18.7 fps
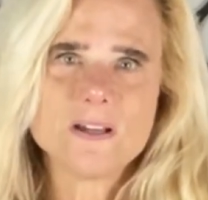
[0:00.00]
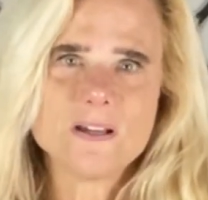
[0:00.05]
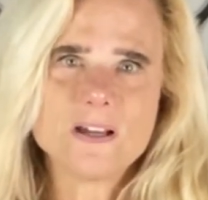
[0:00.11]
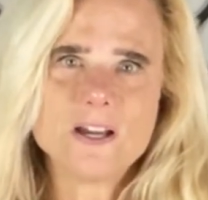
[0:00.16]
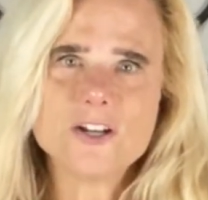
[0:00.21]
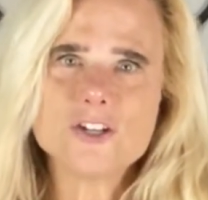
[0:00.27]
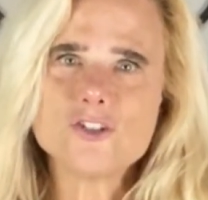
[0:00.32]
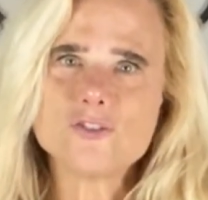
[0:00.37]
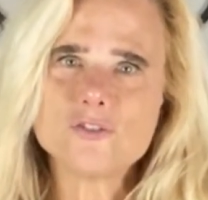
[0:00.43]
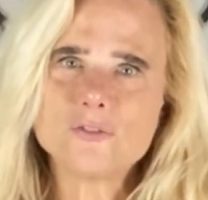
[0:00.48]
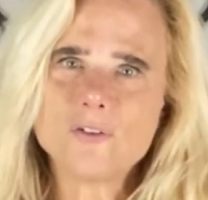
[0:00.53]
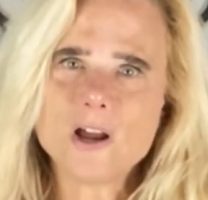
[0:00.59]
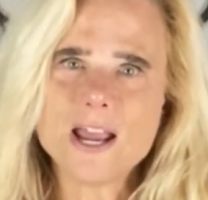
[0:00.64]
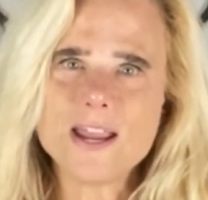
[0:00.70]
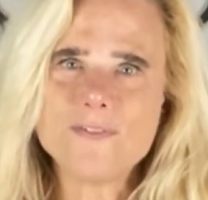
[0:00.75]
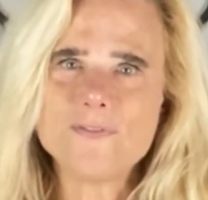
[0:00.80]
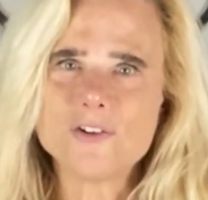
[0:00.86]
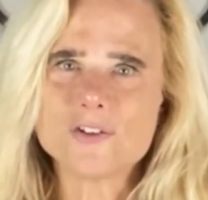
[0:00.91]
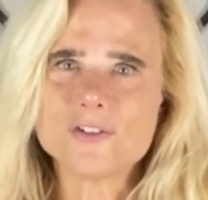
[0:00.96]

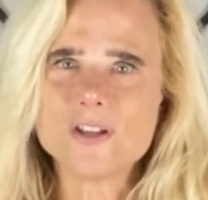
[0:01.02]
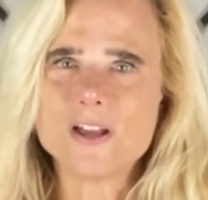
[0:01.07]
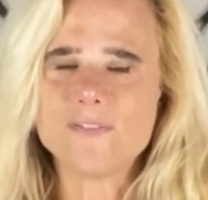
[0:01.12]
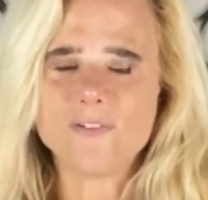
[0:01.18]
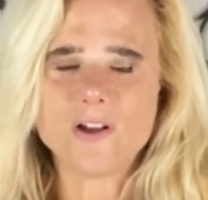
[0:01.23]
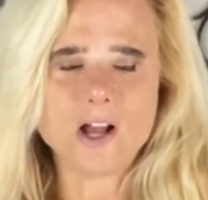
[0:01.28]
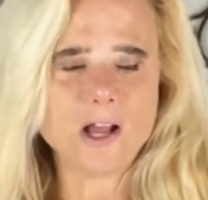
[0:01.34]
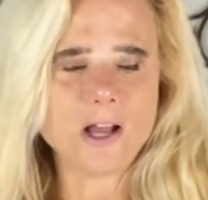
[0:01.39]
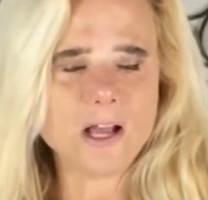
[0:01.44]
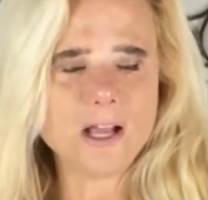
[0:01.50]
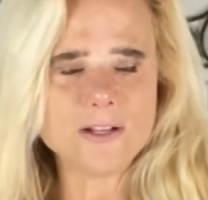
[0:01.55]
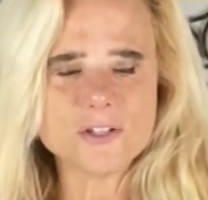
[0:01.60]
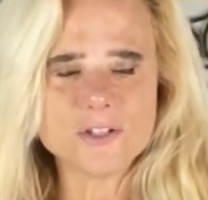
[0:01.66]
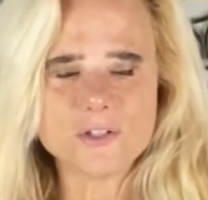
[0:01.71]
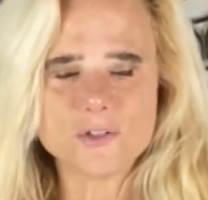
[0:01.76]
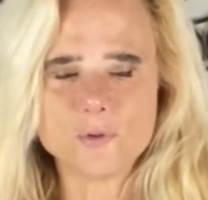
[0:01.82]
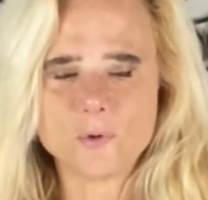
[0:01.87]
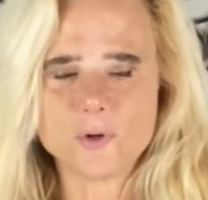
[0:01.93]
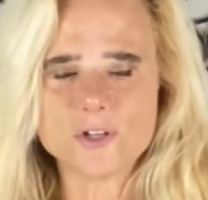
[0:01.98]
contrivers of all
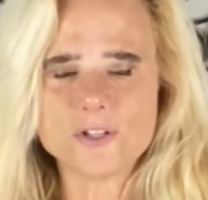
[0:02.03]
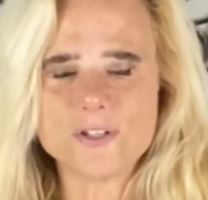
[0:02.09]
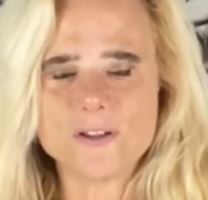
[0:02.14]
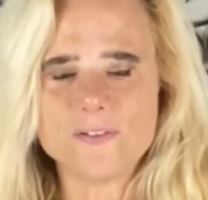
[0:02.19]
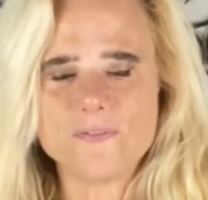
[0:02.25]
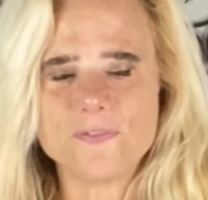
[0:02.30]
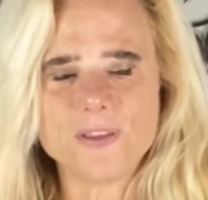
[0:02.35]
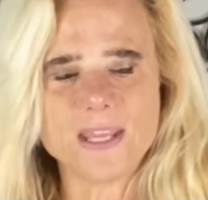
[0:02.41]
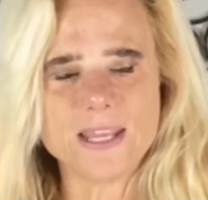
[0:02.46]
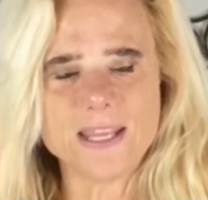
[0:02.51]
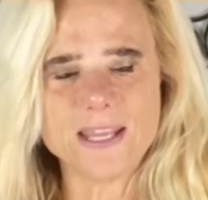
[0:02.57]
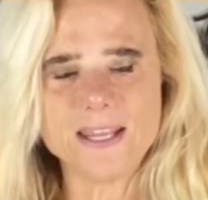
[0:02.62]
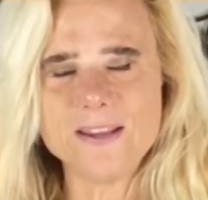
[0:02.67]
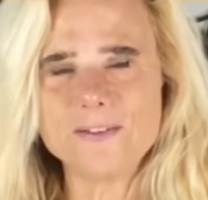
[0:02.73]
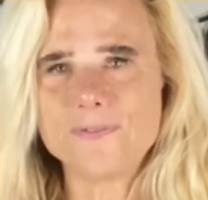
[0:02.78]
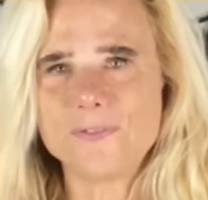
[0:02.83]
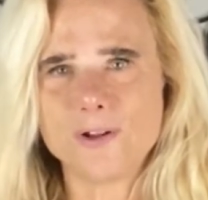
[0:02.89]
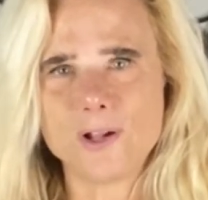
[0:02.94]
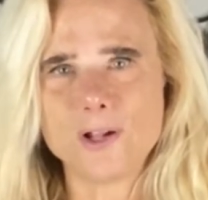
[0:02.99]
sorts of
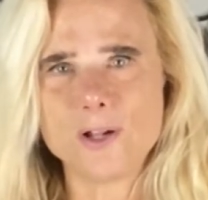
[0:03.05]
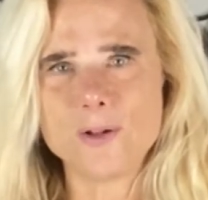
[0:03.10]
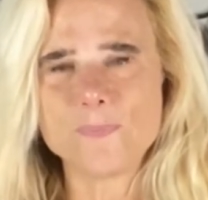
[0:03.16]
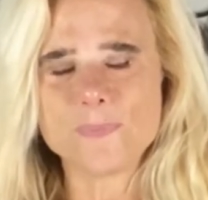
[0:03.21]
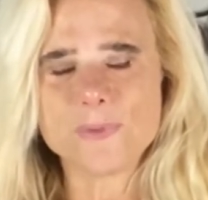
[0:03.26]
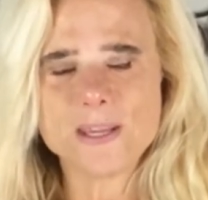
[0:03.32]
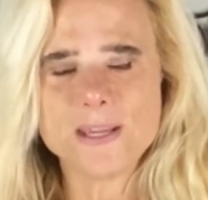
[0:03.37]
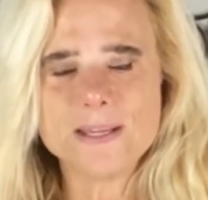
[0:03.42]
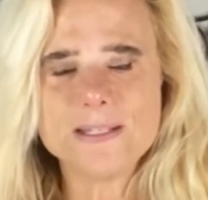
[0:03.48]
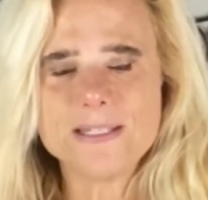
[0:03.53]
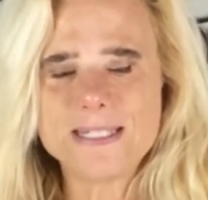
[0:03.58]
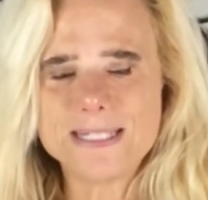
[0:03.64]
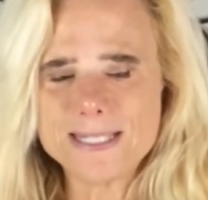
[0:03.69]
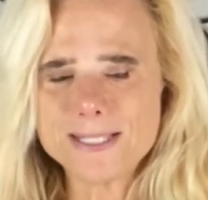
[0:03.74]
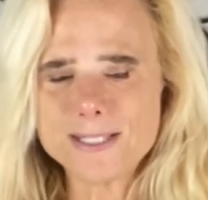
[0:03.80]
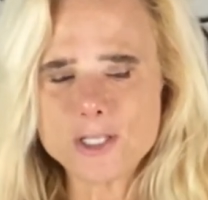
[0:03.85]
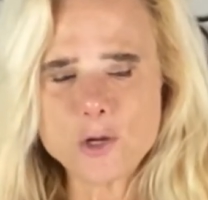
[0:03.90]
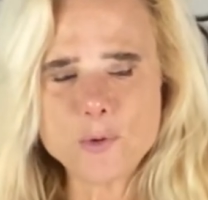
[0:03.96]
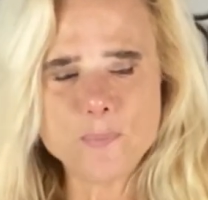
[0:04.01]
evil,
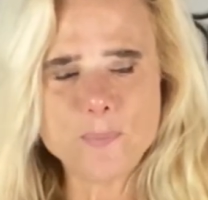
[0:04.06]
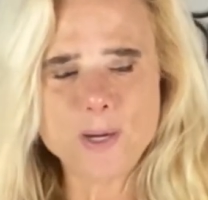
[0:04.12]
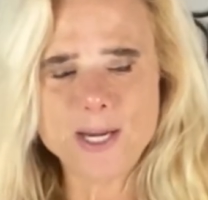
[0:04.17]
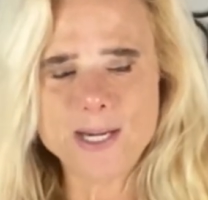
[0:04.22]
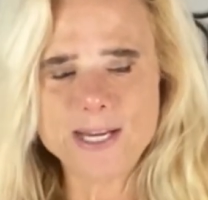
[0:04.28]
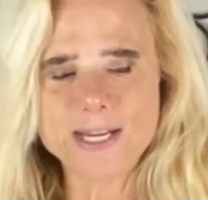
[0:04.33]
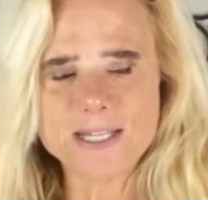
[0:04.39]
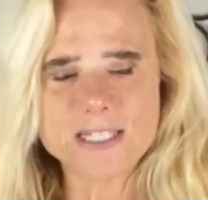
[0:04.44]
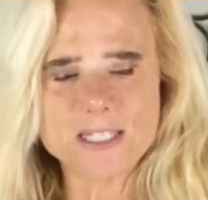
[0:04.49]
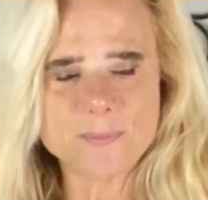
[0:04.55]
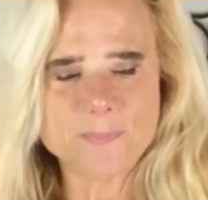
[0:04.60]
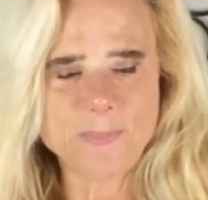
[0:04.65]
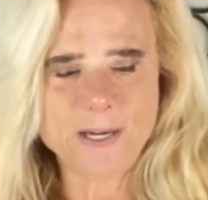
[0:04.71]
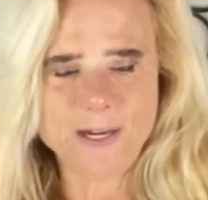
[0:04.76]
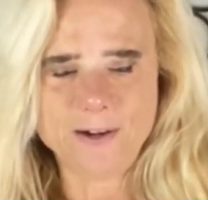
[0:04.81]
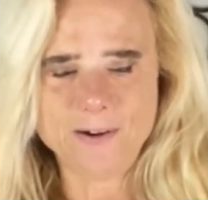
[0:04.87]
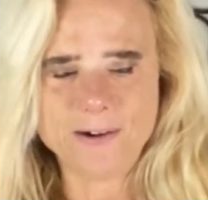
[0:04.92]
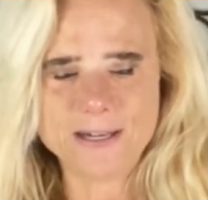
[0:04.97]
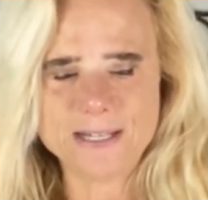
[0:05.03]
disobedient to
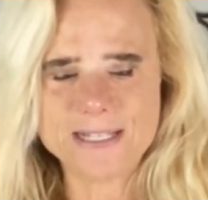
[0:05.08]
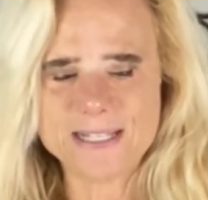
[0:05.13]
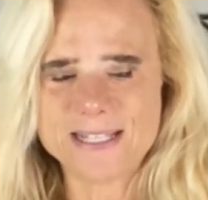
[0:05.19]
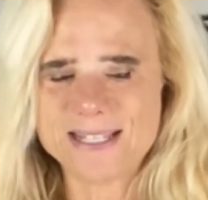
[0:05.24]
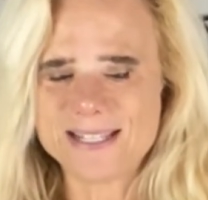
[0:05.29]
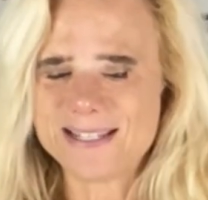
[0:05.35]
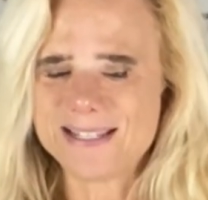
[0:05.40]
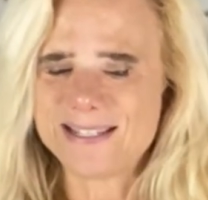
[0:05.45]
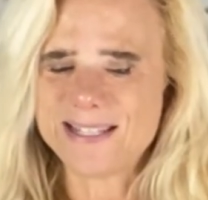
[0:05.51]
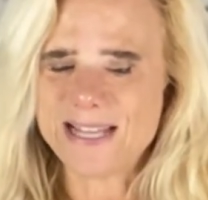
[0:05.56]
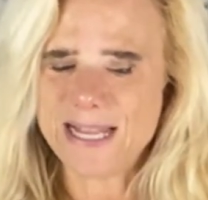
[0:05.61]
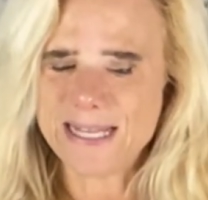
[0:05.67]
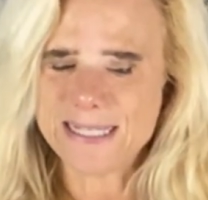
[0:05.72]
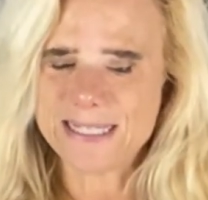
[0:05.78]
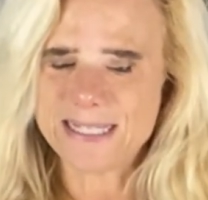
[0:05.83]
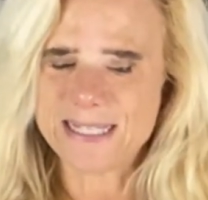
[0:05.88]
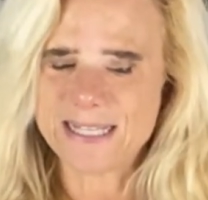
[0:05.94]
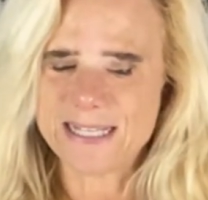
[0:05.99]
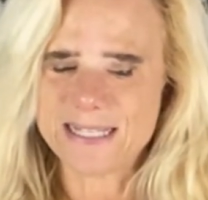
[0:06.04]
parents,
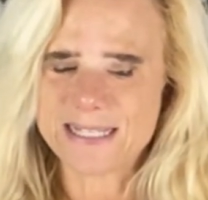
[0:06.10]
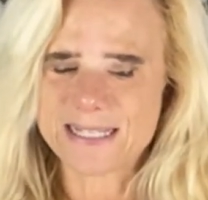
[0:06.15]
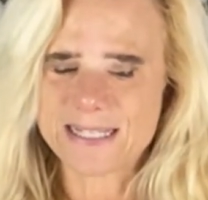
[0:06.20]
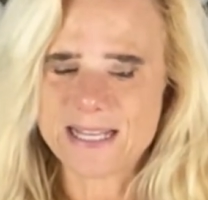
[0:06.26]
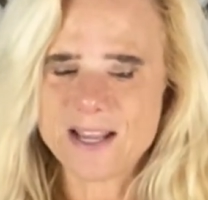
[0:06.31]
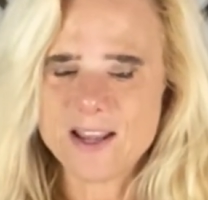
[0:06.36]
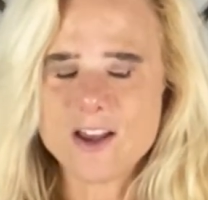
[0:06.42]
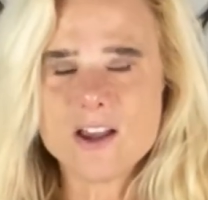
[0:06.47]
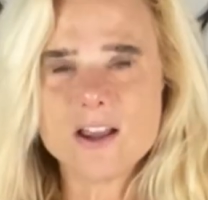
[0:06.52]
senseless,